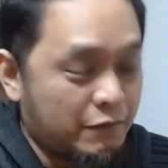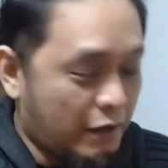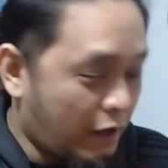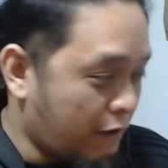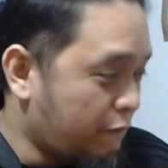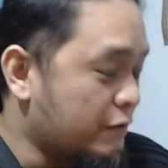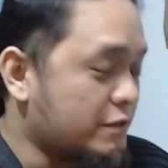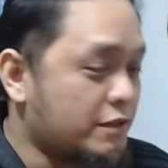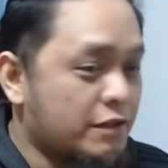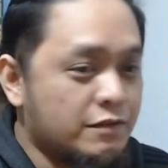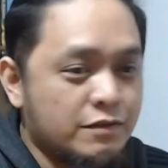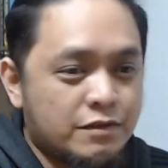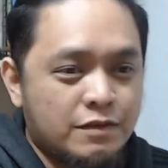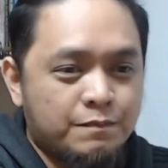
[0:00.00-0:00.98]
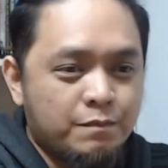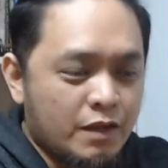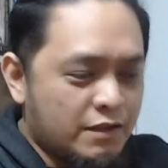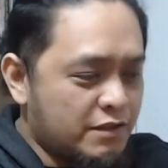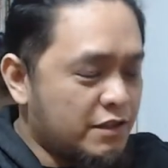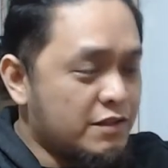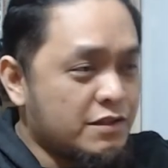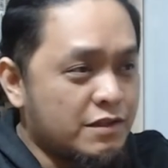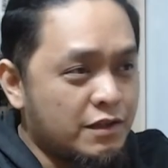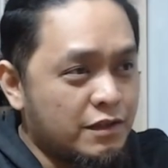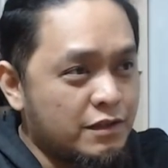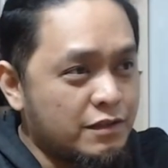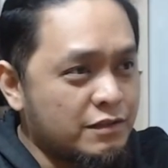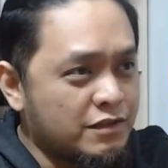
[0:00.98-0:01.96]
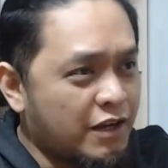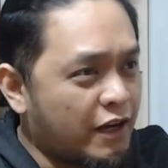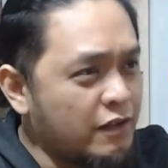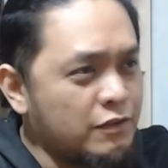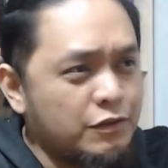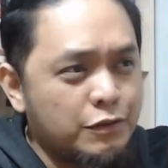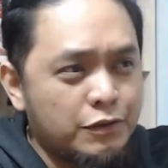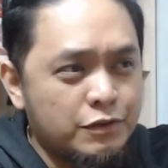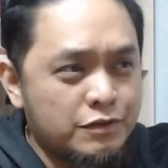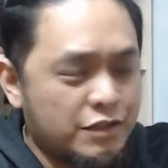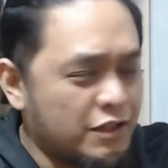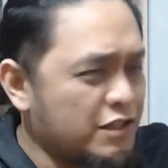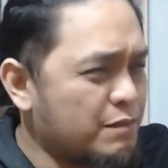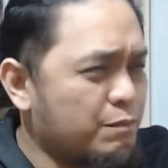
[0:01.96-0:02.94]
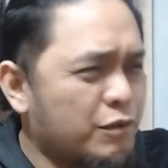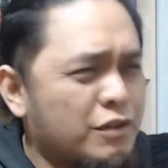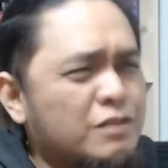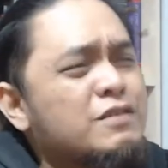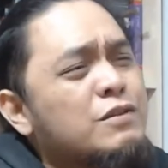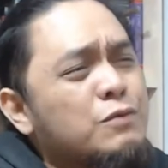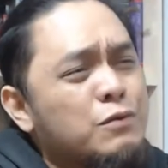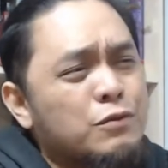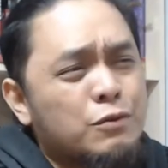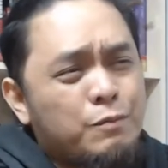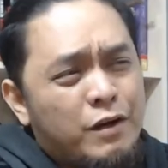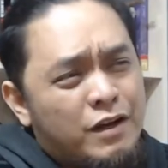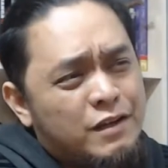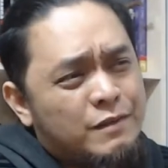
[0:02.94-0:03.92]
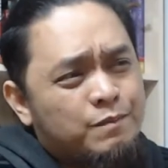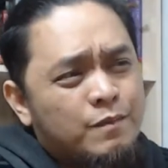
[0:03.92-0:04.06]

Ever since since uh, childhood, since birth, siguro pa nga.